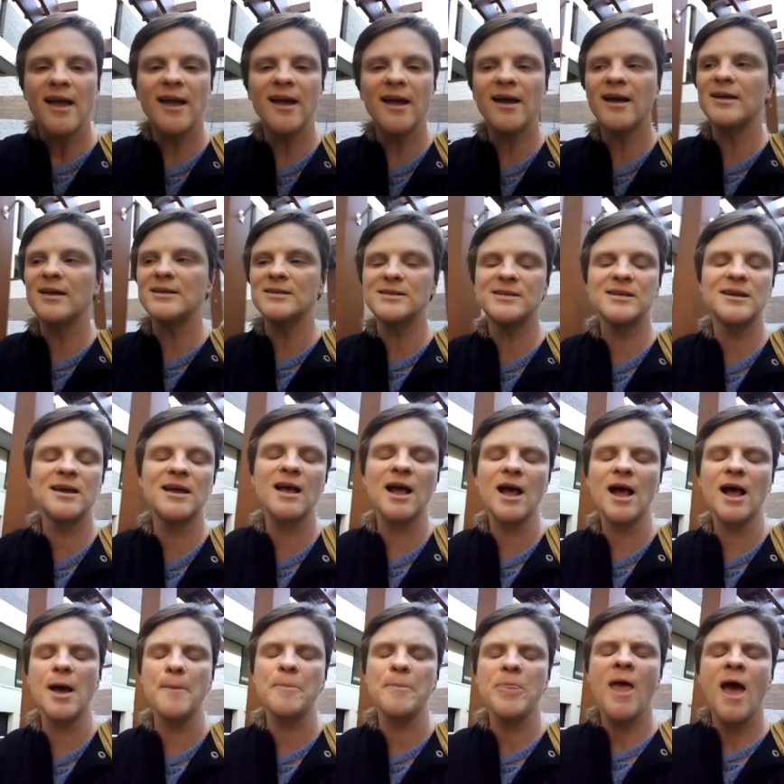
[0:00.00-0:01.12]
And
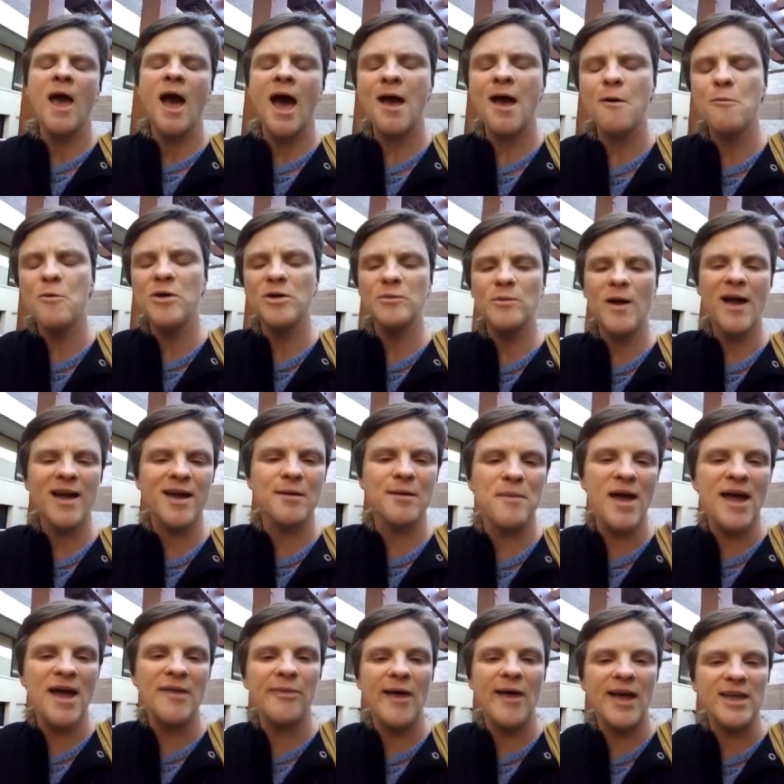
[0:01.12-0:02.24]
um, I would
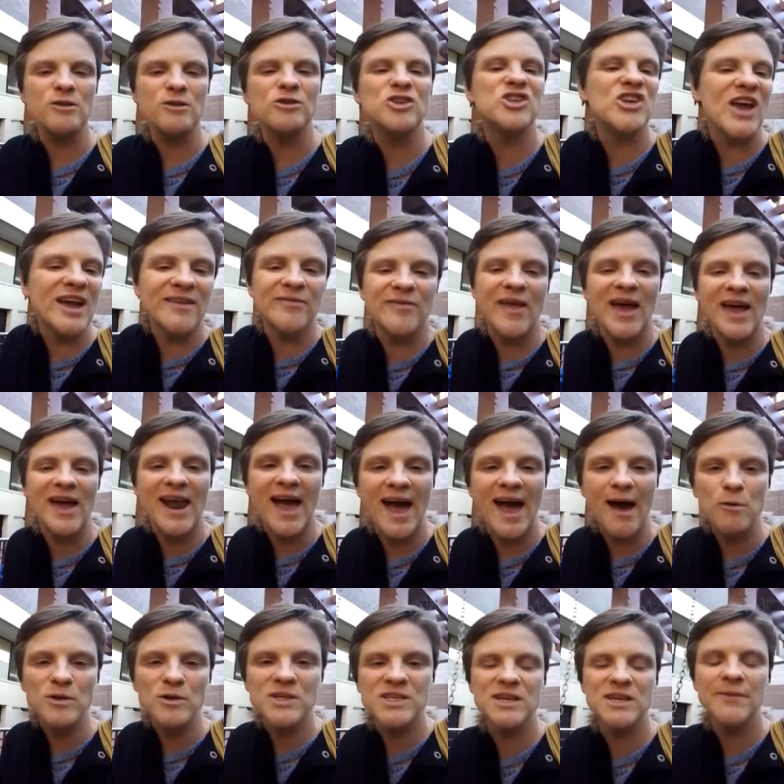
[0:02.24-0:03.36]
recommend that you check that
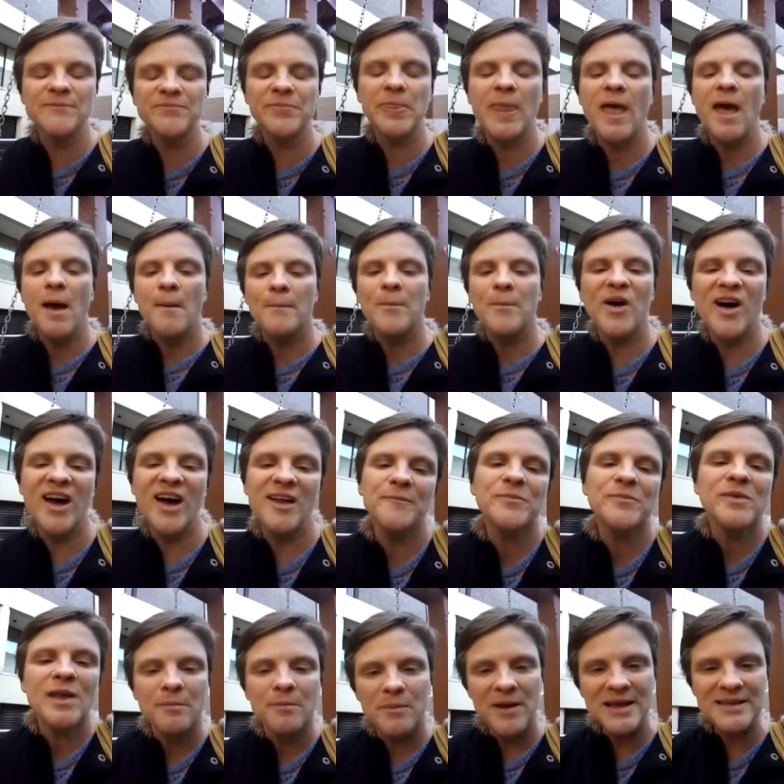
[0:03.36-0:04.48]
out
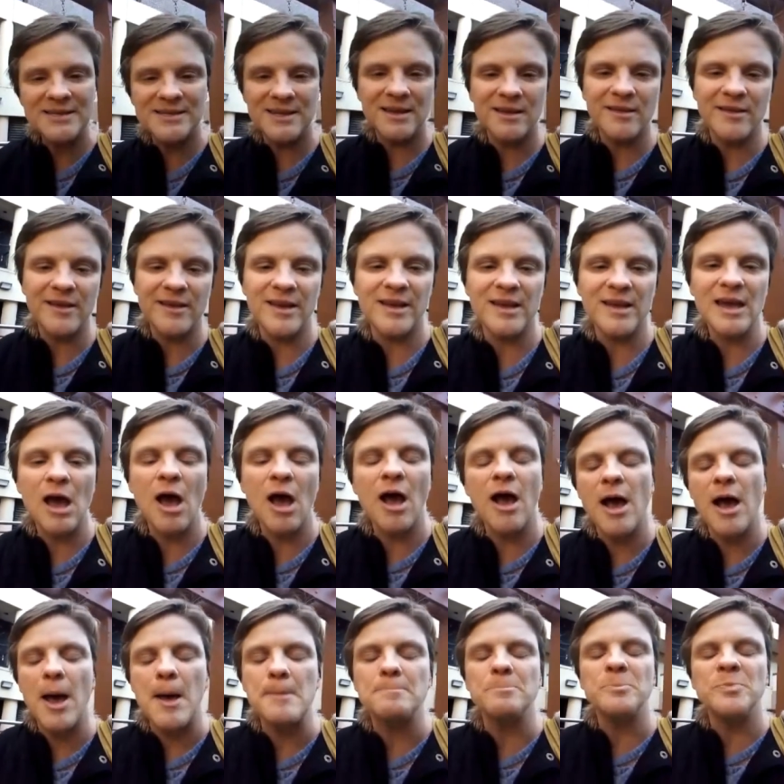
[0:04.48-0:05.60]
but basically
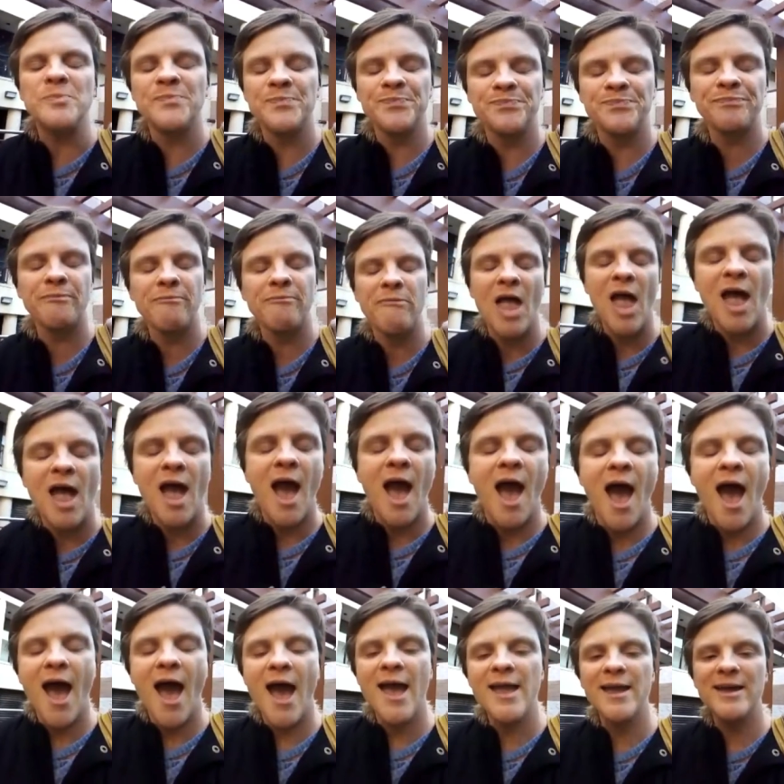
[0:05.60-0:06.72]
um,
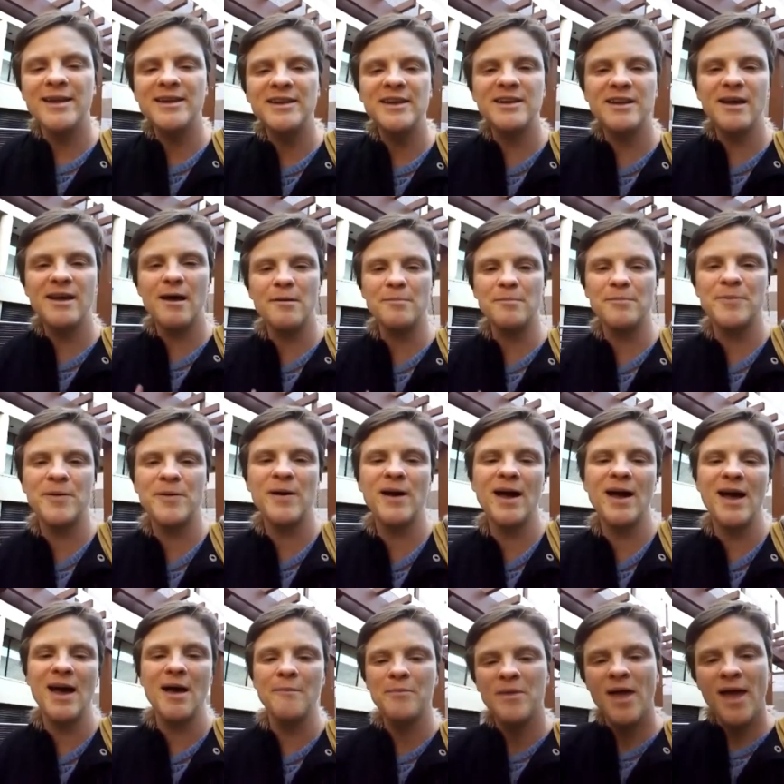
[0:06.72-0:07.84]
I ended up
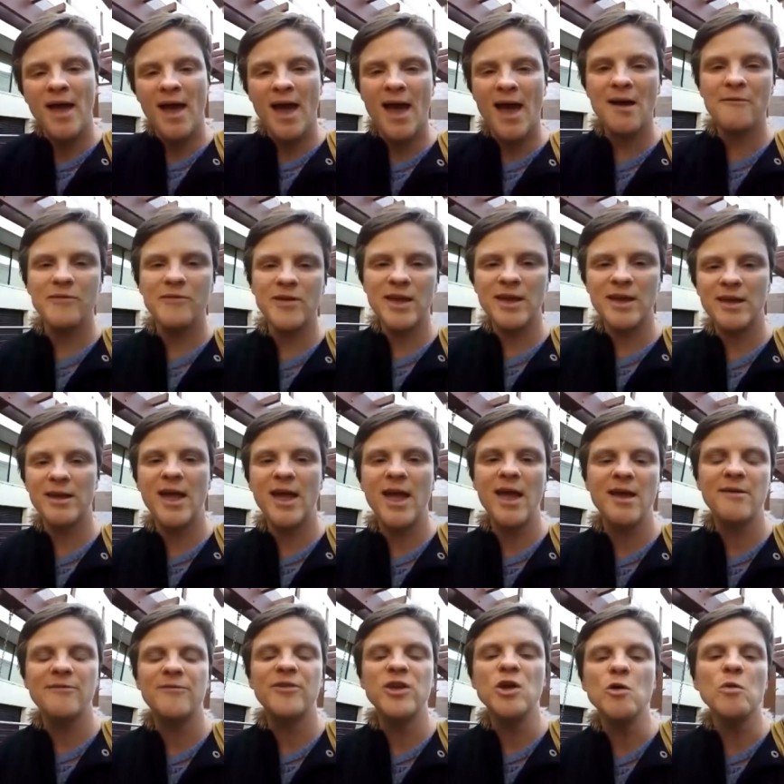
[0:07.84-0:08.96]
uh, having
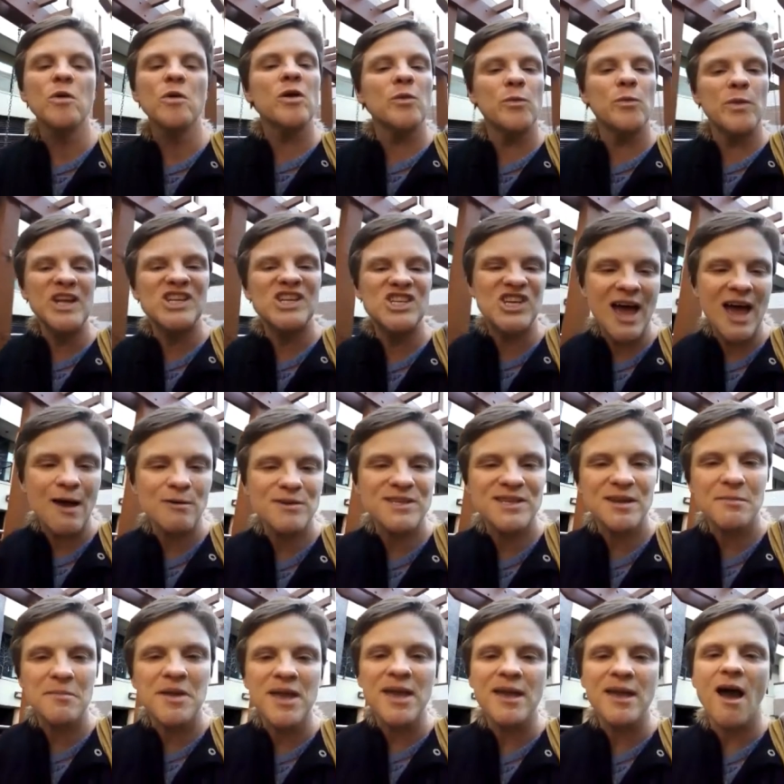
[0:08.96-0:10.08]
a viewer reach out
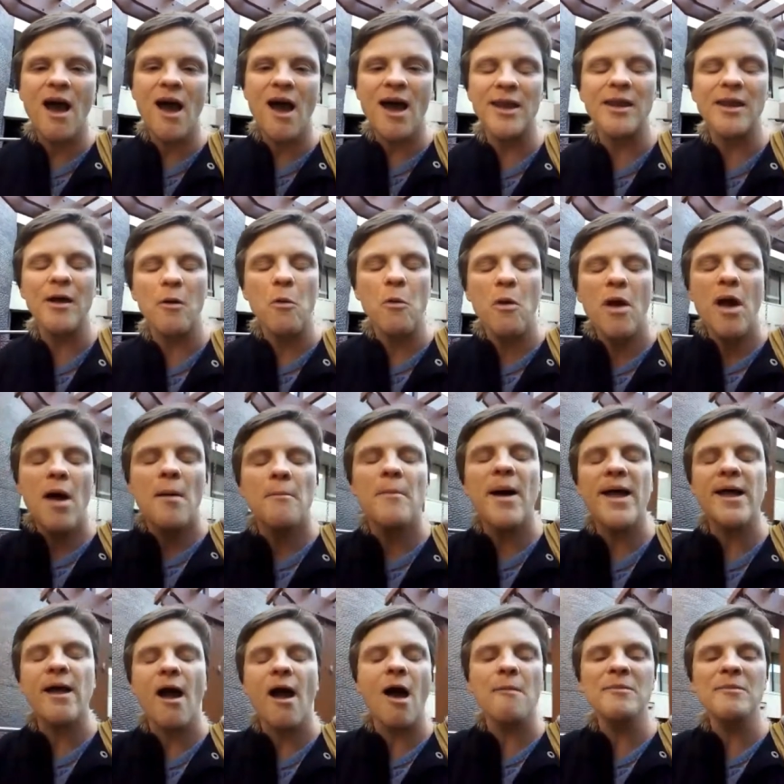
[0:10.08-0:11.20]
to me on
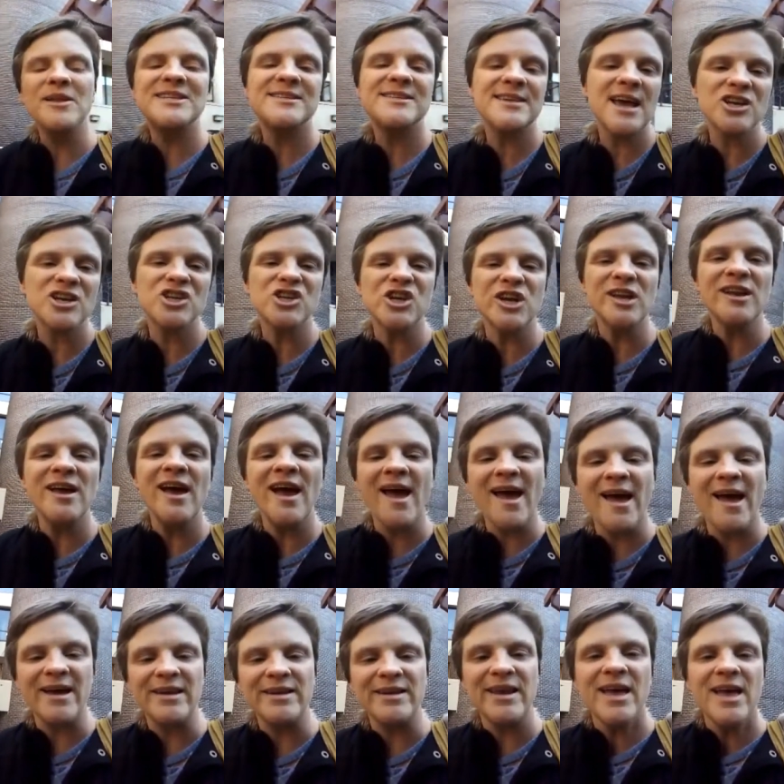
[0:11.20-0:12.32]
my comment section
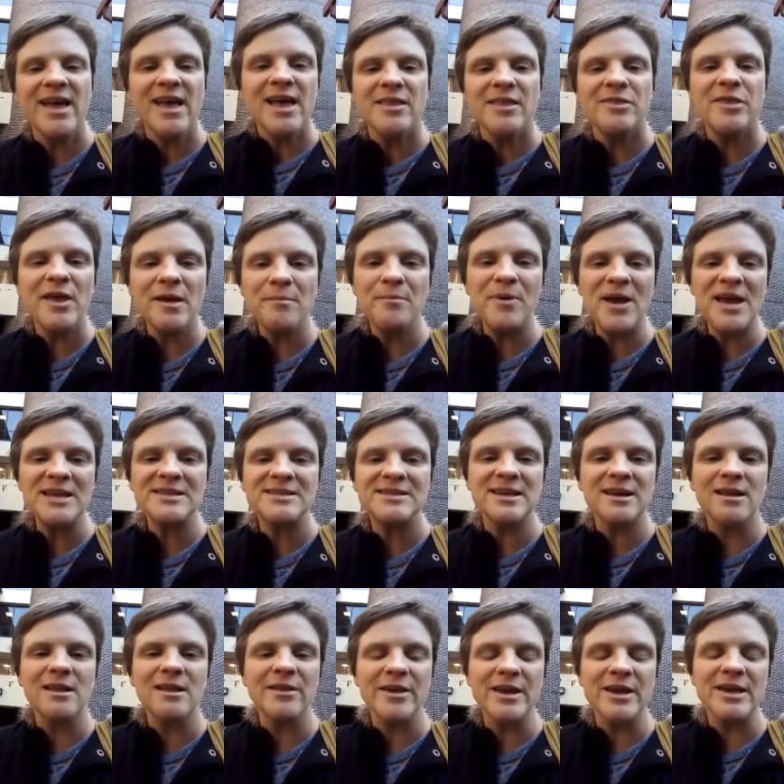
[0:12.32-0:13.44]
and they
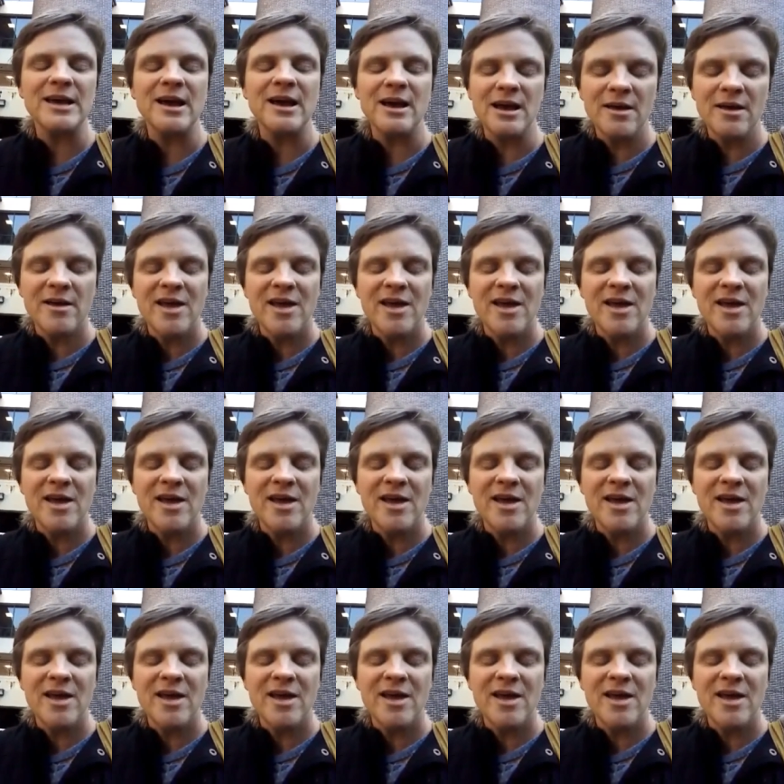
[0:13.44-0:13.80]
basically